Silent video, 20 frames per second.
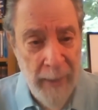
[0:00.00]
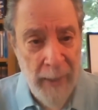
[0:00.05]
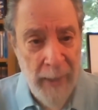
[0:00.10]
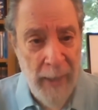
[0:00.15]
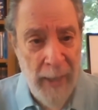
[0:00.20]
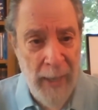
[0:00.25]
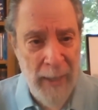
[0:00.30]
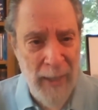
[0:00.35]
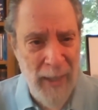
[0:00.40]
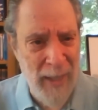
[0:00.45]

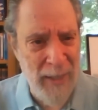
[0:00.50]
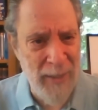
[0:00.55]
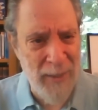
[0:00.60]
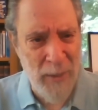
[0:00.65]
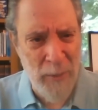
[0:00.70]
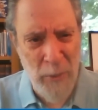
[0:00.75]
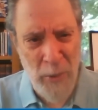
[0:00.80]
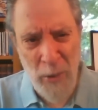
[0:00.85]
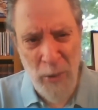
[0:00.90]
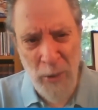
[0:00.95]
And I
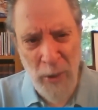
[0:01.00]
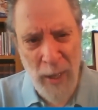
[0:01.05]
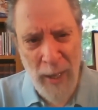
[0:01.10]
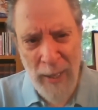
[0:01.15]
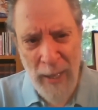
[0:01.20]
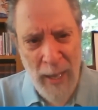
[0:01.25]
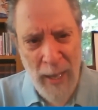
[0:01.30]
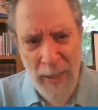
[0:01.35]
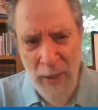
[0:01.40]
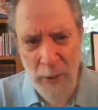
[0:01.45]
said, well,
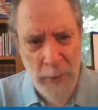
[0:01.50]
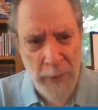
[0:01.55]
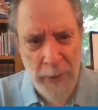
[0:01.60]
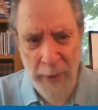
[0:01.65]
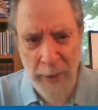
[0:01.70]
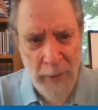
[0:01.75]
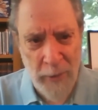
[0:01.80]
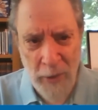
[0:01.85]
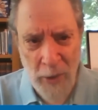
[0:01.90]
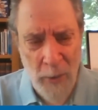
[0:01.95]
I don't
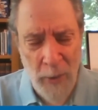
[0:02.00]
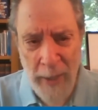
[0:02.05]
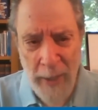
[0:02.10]
think so.